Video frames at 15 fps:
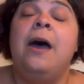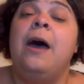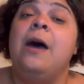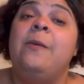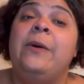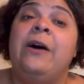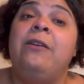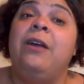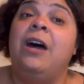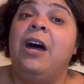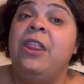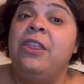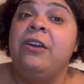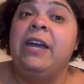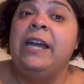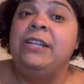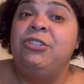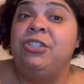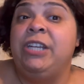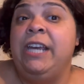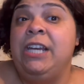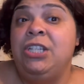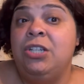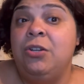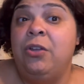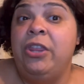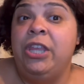about other educational